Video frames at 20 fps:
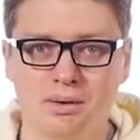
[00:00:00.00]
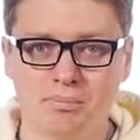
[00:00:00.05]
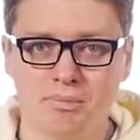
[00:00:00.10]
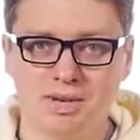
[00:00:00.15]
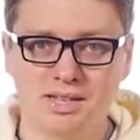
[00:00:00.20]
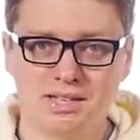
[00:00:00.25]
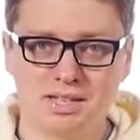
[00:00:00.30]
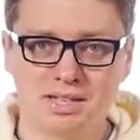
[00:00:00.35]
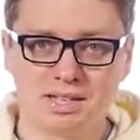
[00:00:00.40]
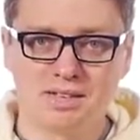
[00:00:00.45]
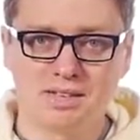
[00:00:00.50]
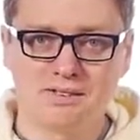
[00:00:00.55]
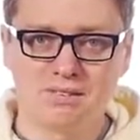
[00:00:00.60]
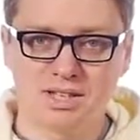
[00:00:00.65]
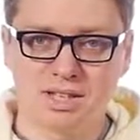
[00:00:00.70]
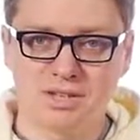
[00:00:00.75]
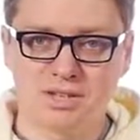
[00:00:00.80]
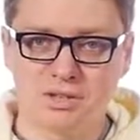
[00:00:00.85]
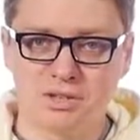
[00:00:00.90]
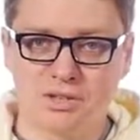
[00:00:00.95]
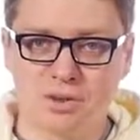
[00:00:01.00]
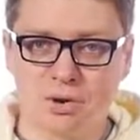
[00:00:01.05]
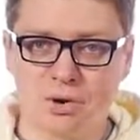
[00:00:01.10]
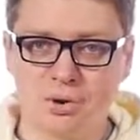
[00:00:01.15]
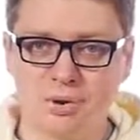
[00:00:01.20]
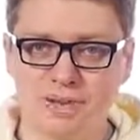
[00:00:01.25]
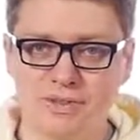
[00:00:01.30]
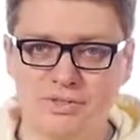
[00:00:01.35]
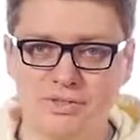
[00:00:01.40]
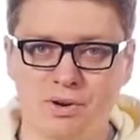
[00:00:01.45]
but this gives us
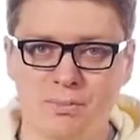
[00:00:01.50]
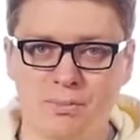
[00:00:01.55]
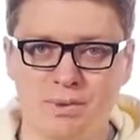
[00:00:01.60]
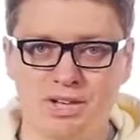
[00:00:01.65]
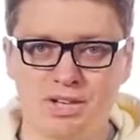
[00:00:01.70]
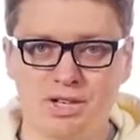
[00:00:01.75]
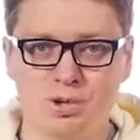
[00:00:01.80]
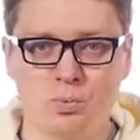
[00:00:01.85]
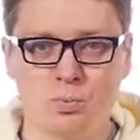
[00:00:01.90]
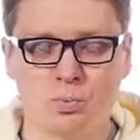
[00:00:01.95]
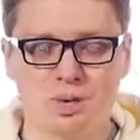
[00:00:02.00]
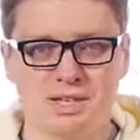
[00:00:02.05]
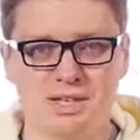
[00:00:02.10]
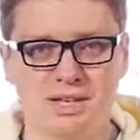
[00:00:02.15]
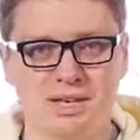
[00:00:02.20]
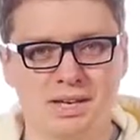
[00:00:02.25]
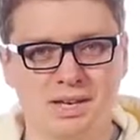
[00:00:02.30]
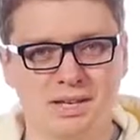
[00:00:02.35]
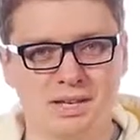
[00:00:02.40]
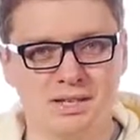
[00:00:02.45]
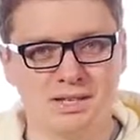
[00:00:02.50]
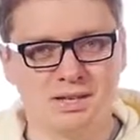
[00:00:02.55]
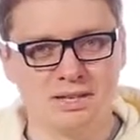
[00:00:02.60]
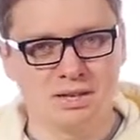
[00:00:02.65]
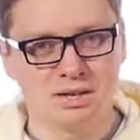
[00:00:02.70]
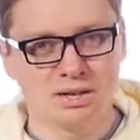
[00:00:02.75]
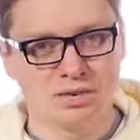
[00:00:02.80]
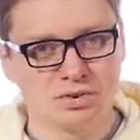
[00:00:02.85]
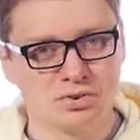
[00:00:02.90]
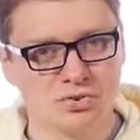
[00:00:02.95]
no information whether it is
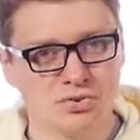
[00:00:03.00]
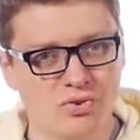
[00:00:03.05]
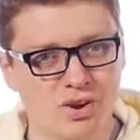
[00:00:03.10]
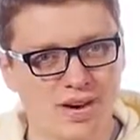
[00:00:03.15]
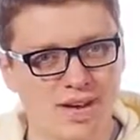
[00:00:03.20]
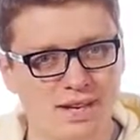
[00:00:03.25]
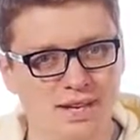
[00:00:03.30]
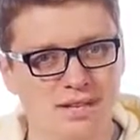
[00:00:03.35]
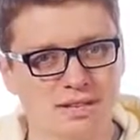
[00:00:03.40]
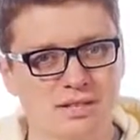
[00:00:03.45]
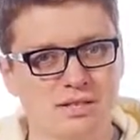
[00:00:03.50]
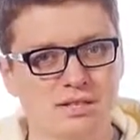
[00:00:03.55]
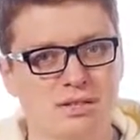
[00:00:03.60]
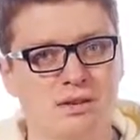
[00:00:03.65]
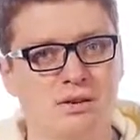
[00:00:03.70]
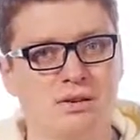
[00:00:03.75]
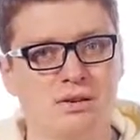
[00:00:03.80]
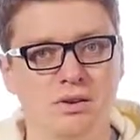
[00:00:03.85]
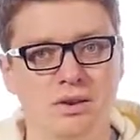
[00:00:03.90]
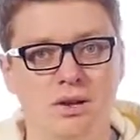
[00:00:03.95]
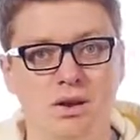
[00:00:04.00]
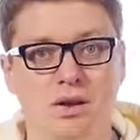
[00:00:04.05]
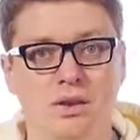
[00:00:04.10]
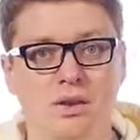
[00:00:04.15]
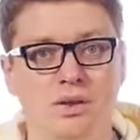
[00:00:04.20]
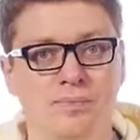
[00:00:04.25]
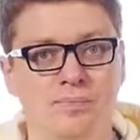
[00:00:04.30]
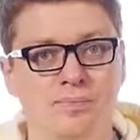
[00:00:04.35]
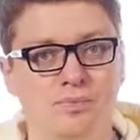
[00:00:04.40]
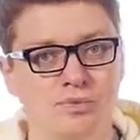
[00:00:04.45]
the greatest or
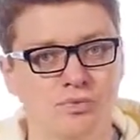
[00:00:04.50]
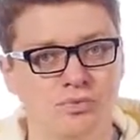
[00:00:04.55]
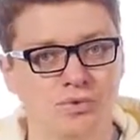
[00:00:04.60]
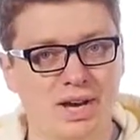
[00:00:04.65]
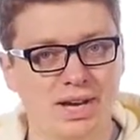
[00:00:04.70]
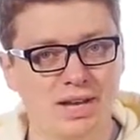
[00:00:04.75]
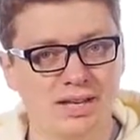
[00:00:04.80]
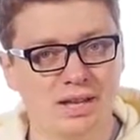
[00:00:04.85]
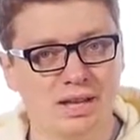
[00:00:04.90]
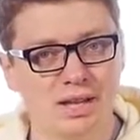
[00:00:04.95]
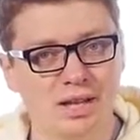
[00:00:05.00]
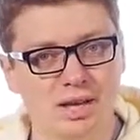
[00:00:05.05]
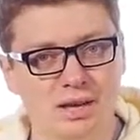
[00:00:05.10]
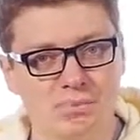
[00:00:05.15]
not, right?